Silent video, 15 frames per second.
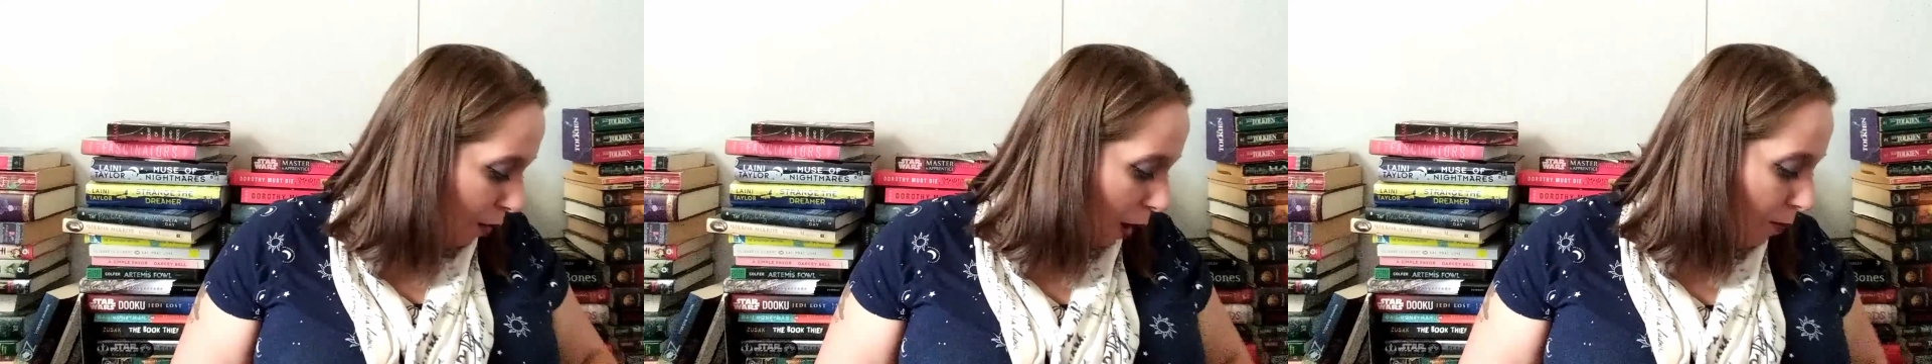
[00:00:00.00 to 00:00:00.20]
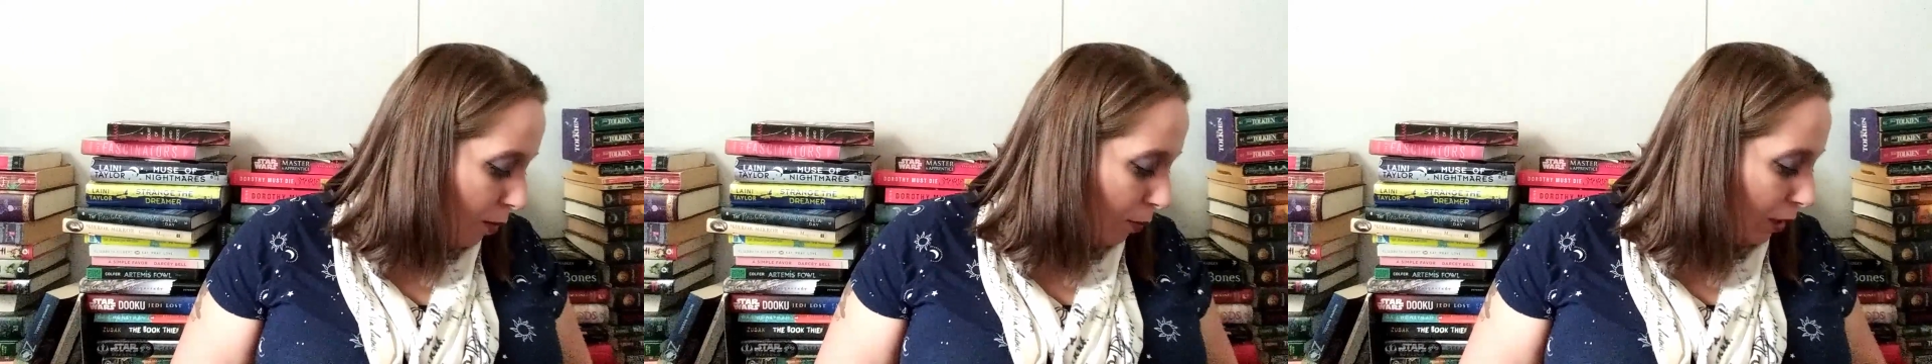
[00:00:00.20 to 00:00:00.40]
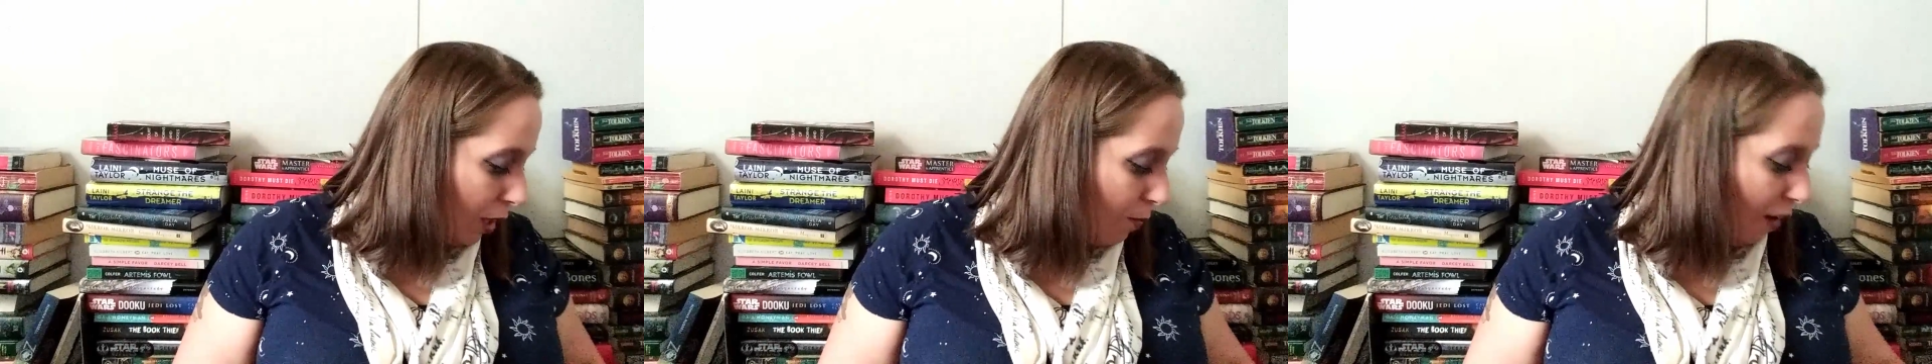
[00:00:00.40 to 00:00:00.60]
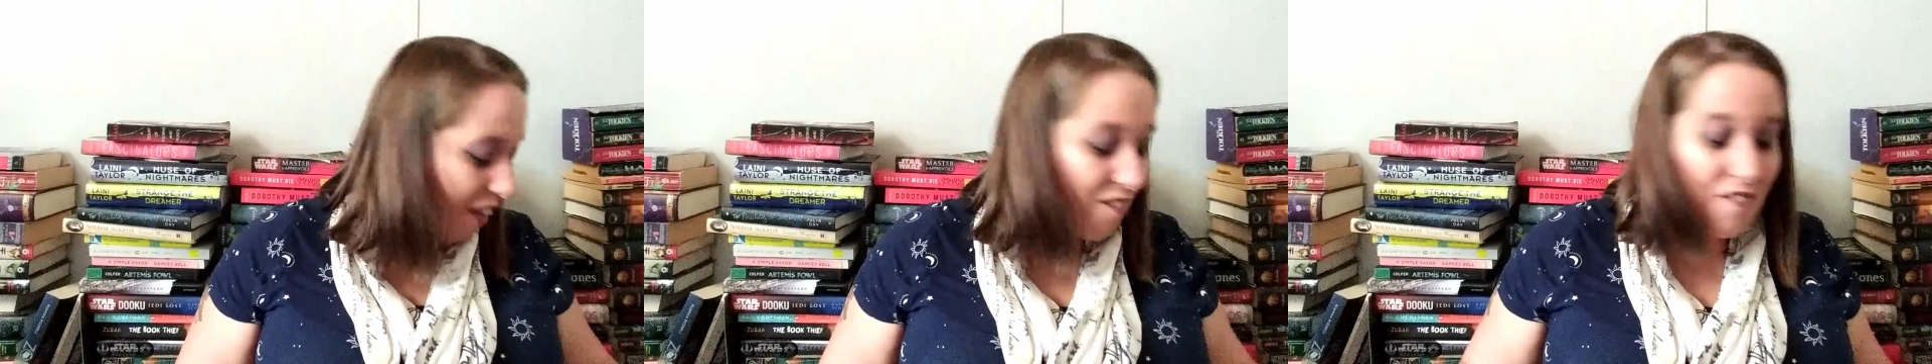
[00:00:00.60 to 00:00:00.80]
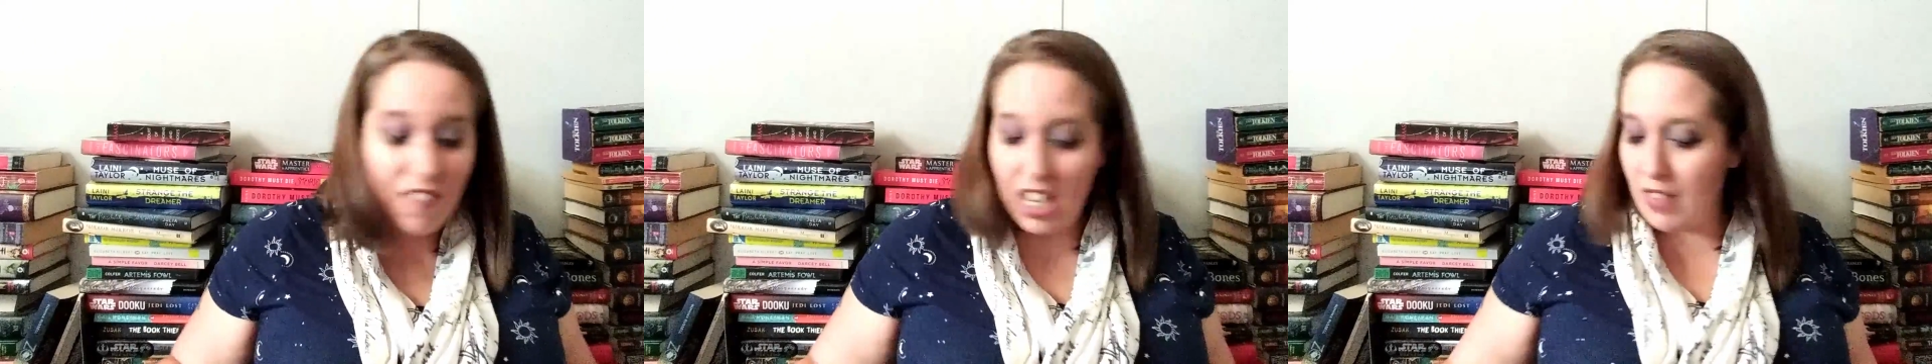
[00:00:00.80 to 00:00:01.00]
probably my
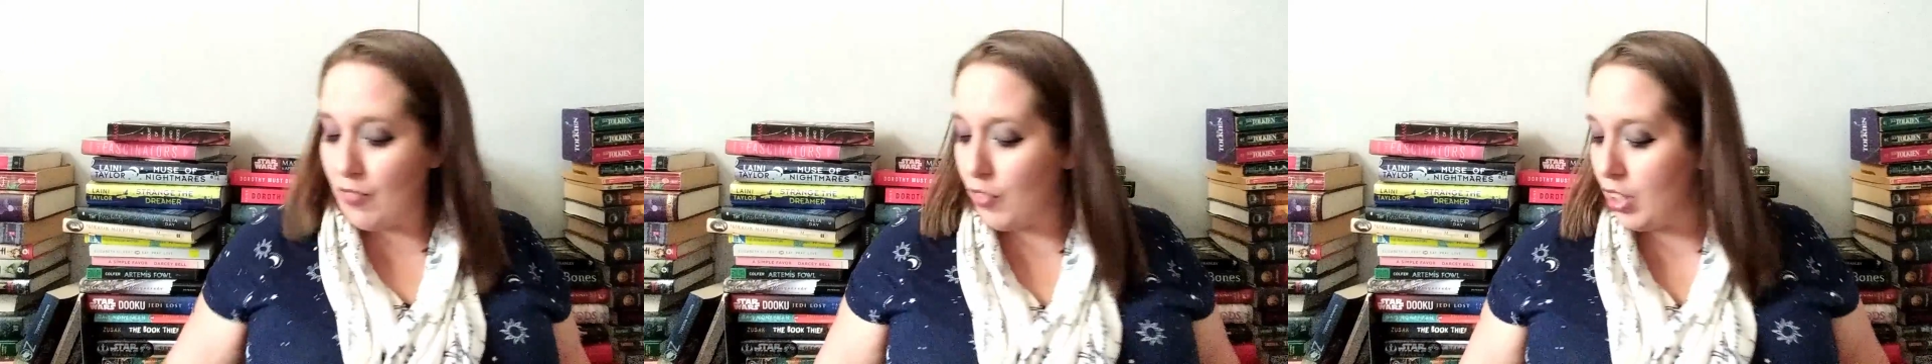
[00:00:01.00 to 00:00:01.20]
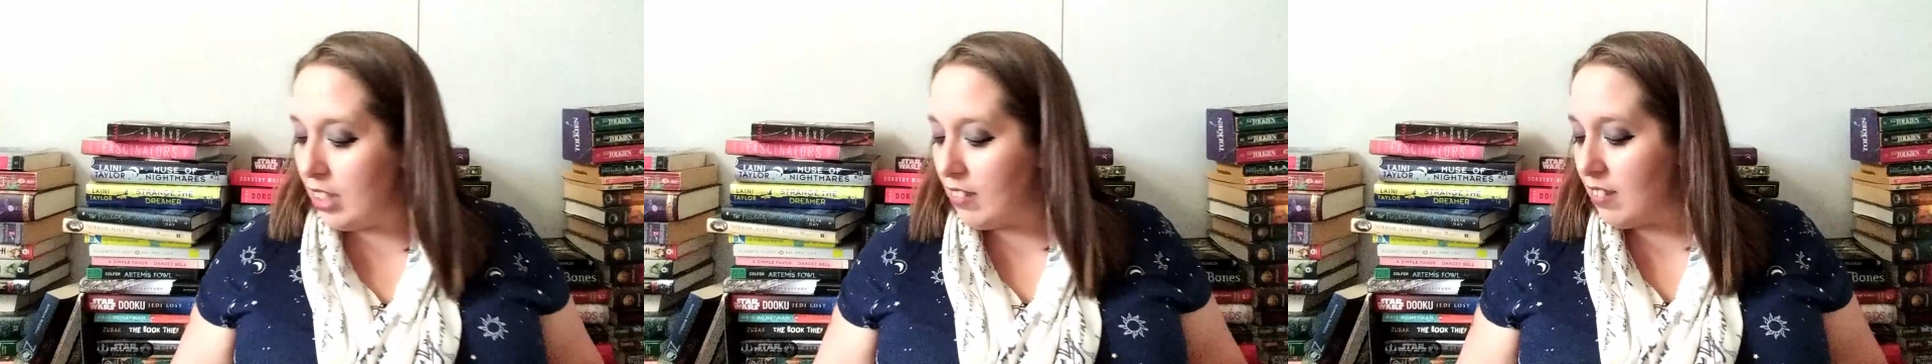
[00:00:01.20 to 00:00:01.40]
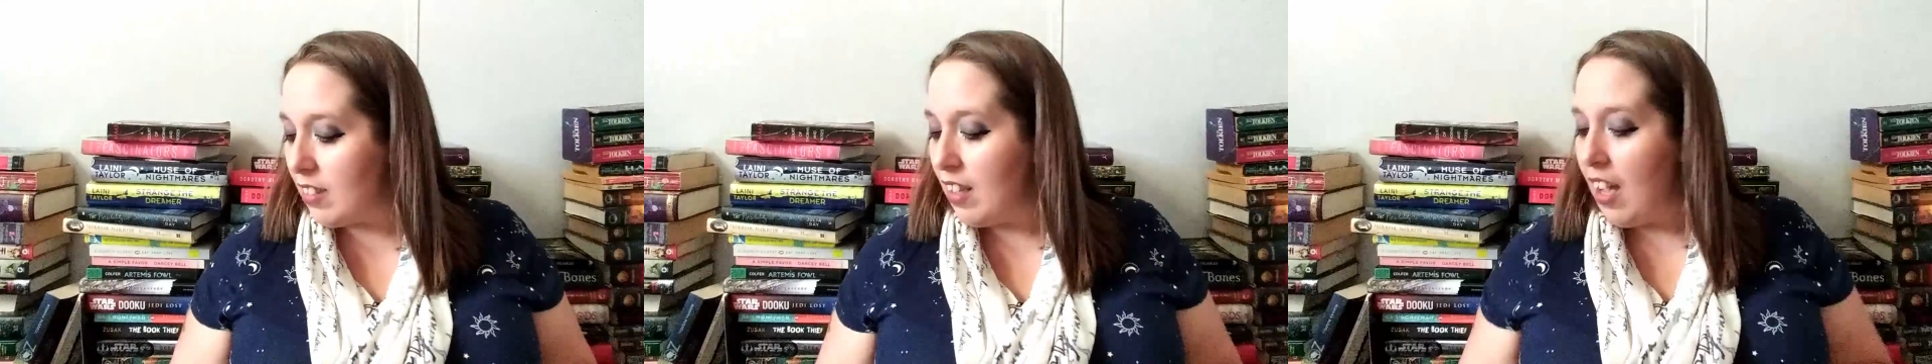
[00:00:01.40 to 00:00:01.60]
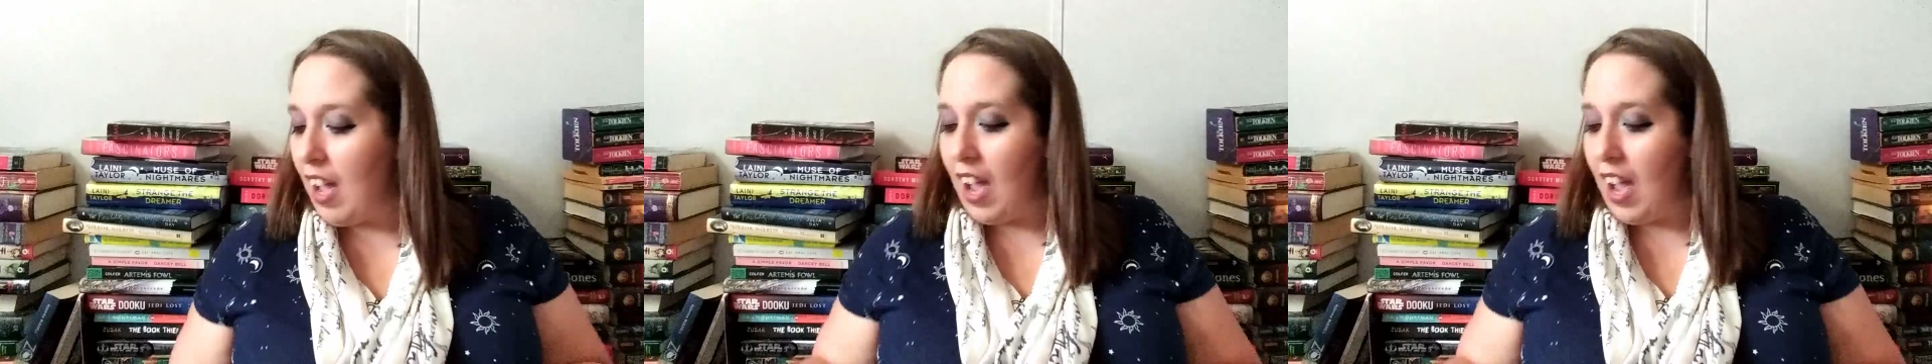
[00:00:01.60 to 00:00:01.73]
favorite